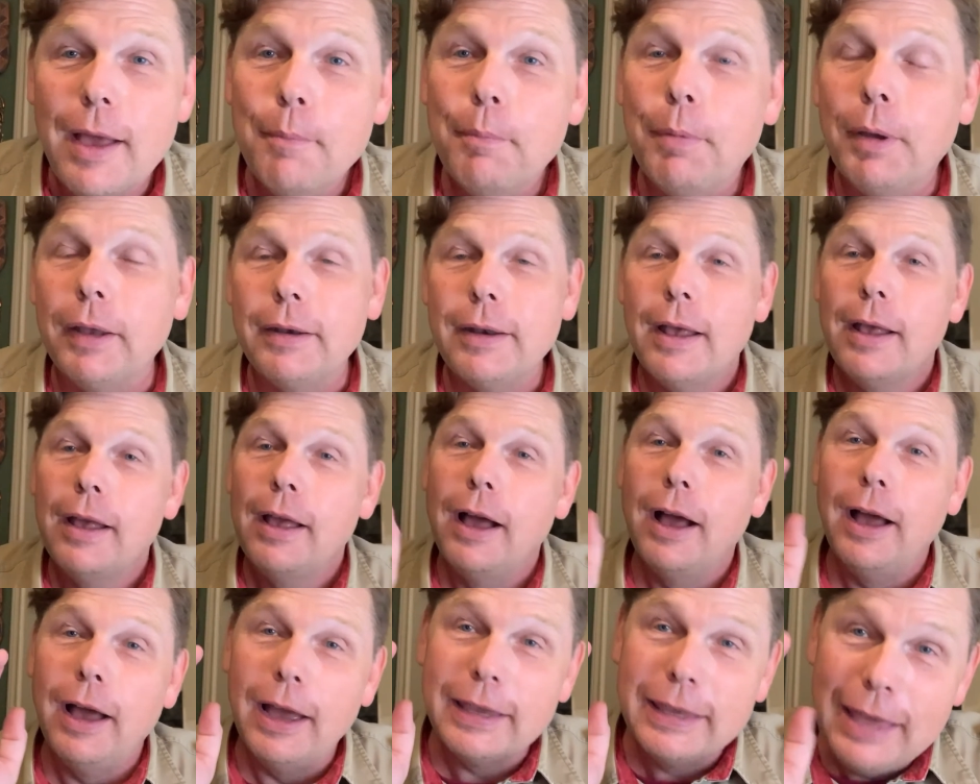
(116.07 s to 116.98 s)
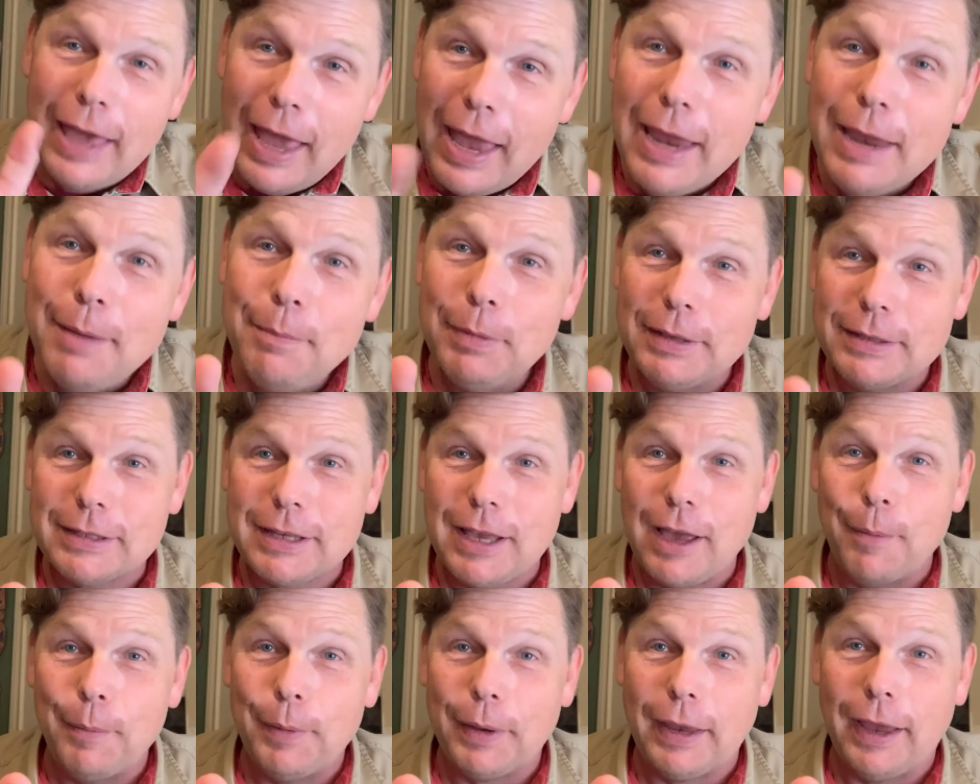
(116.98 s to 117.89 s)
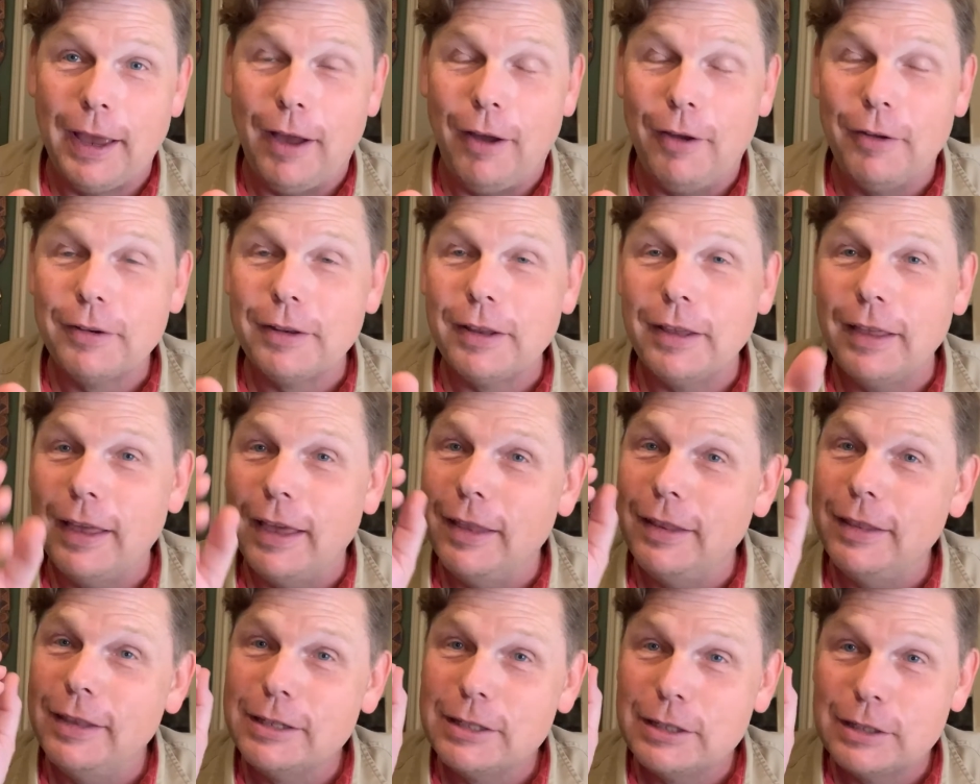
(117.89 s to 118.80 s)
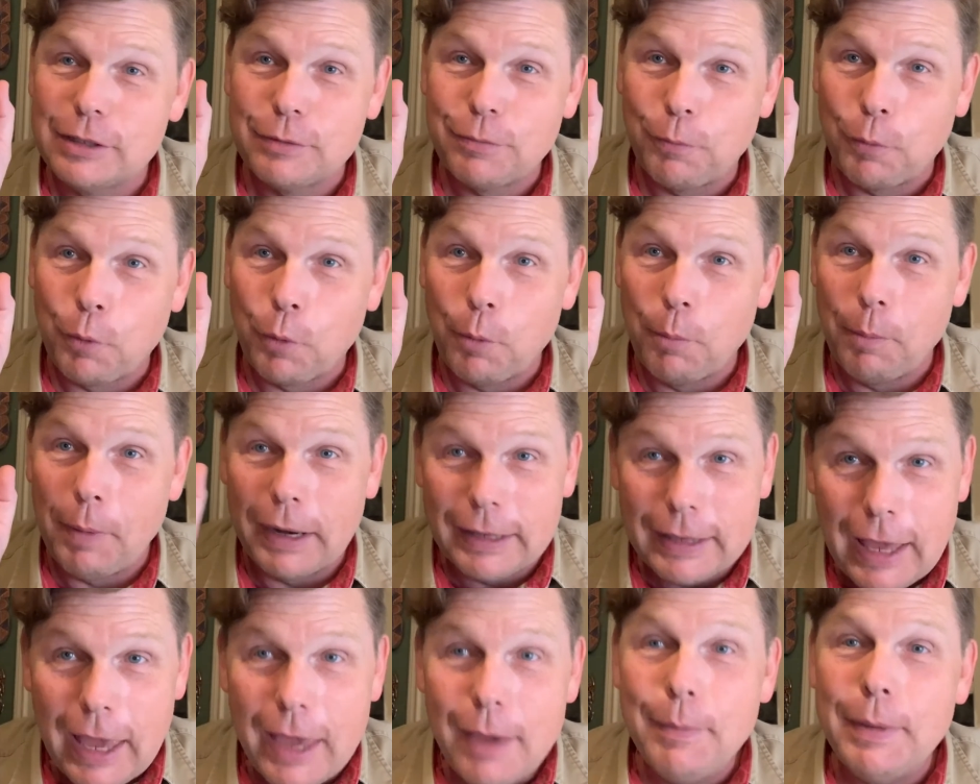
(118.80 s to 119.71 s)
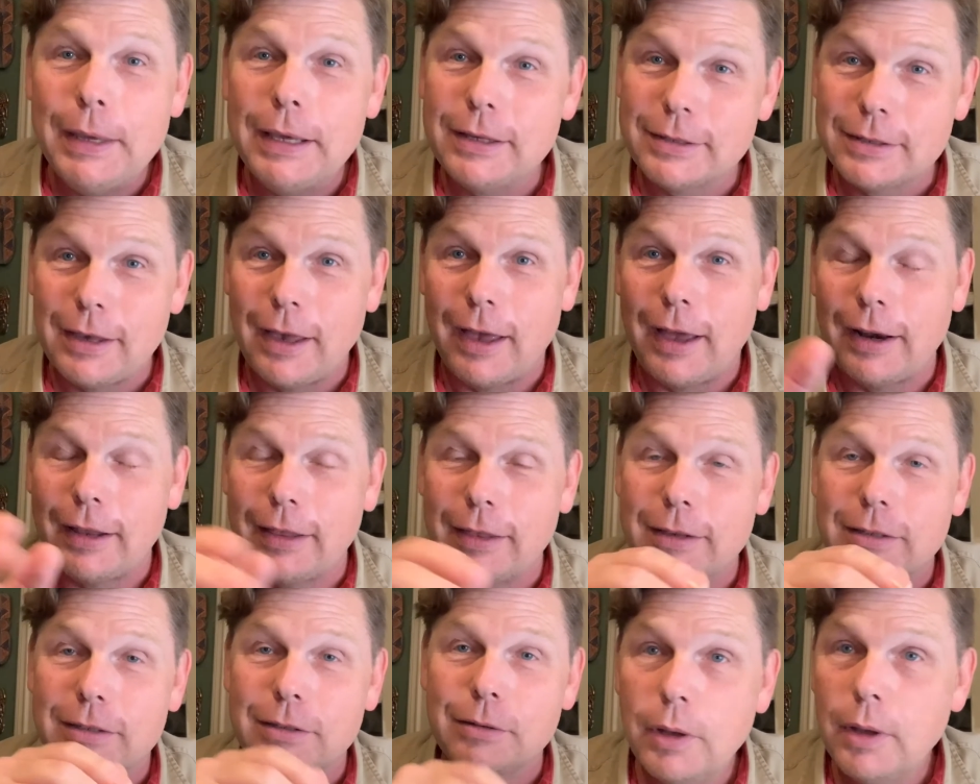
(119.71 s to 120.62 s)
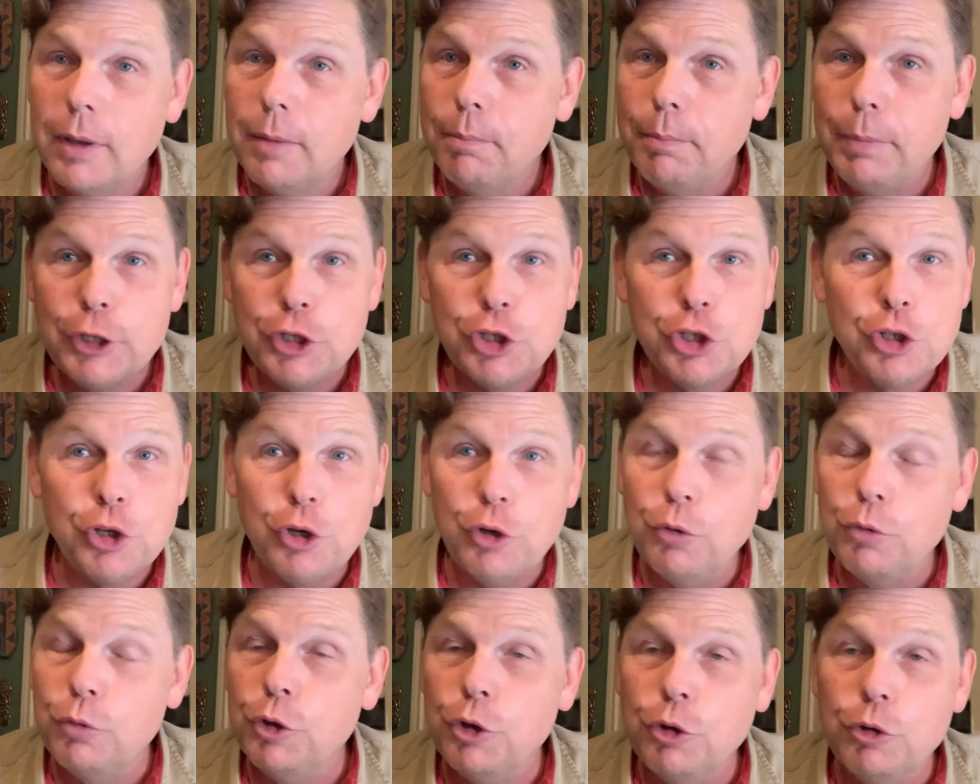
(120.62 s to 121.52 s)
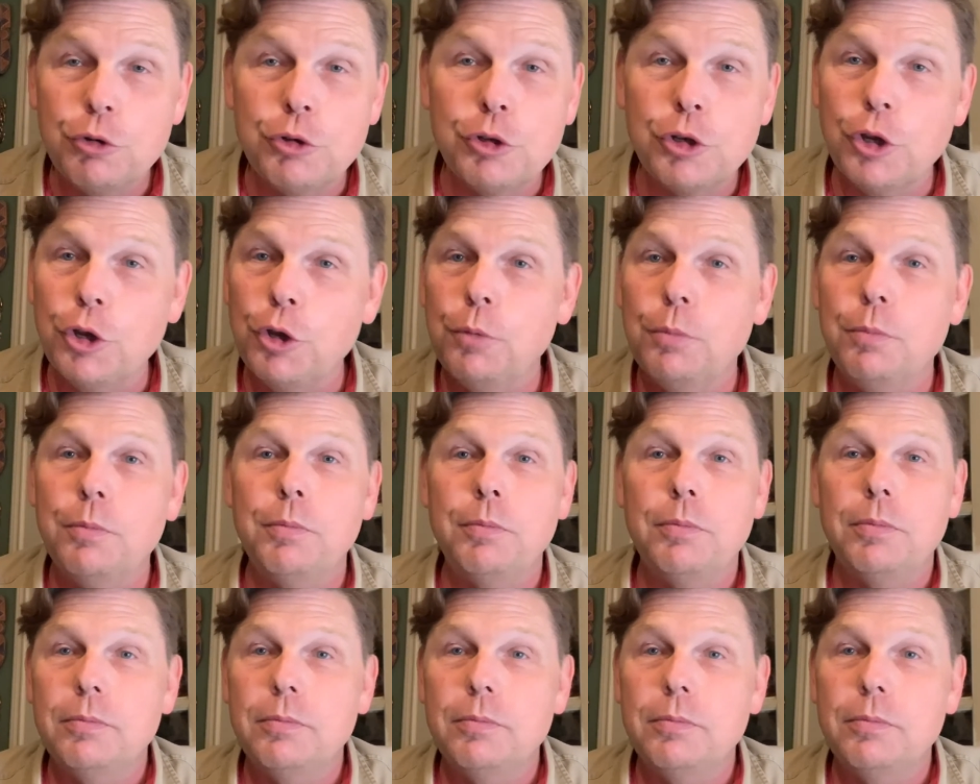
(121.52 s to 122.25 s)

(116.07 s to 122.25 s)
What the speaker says: But a game that's coming out, and this is for my gaming side of this BitChute YouTube